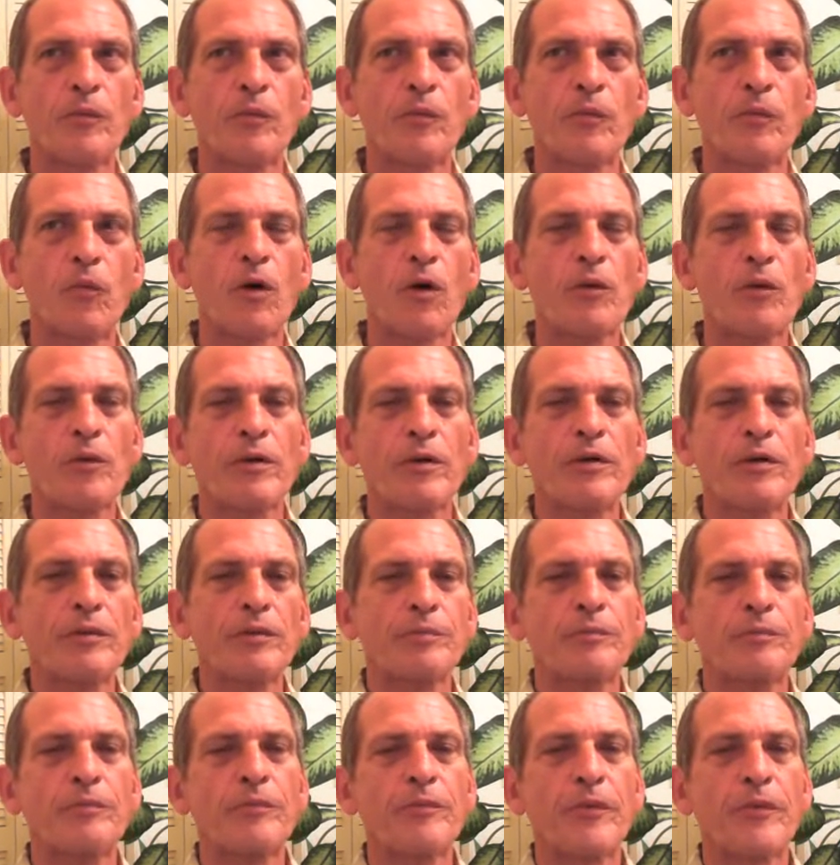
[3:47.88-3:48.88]
what
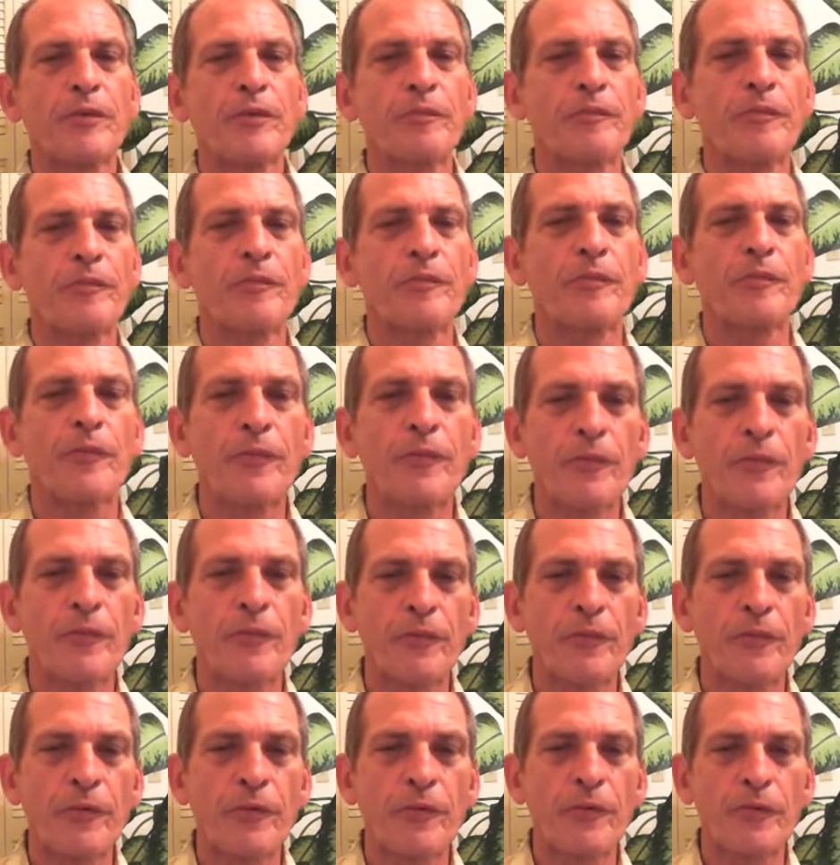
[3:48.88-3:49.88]
we're
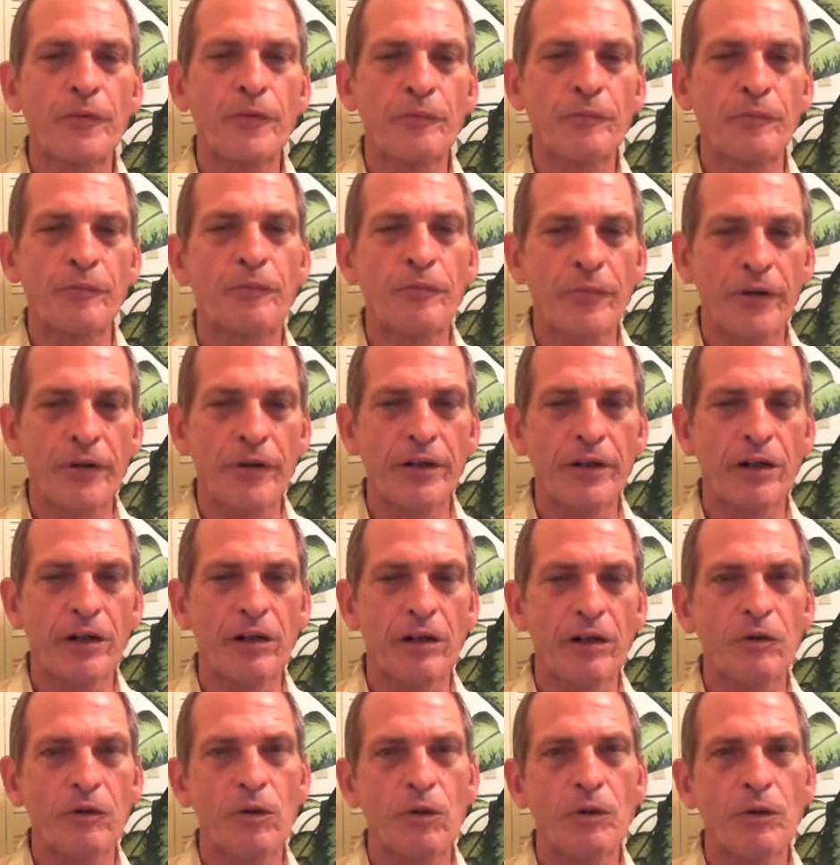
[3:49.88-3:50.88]

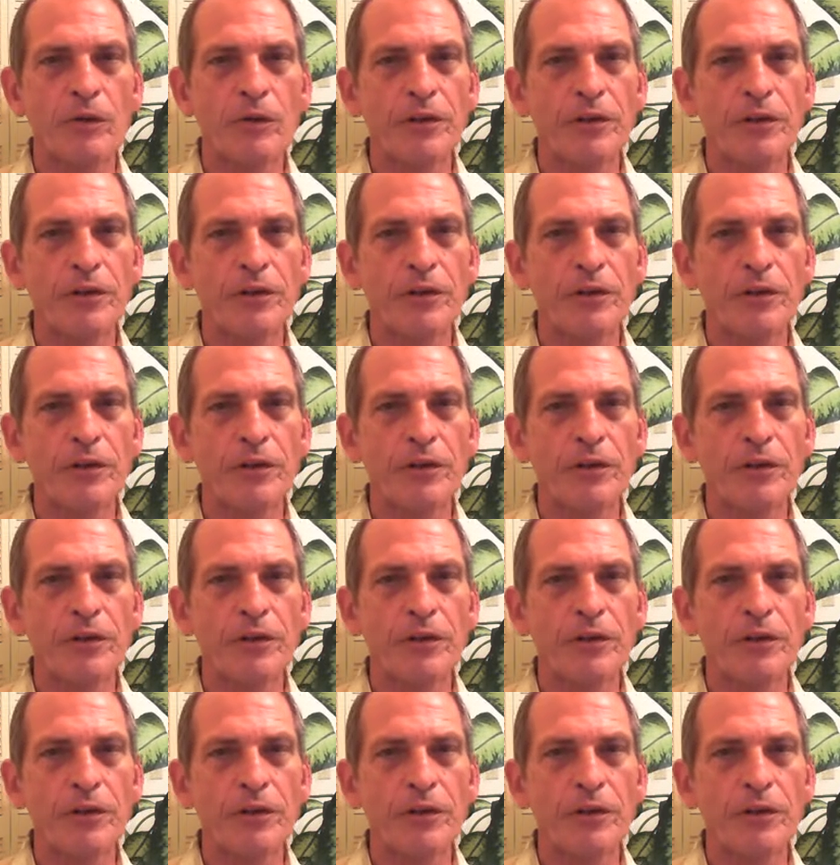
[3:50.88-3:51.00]
what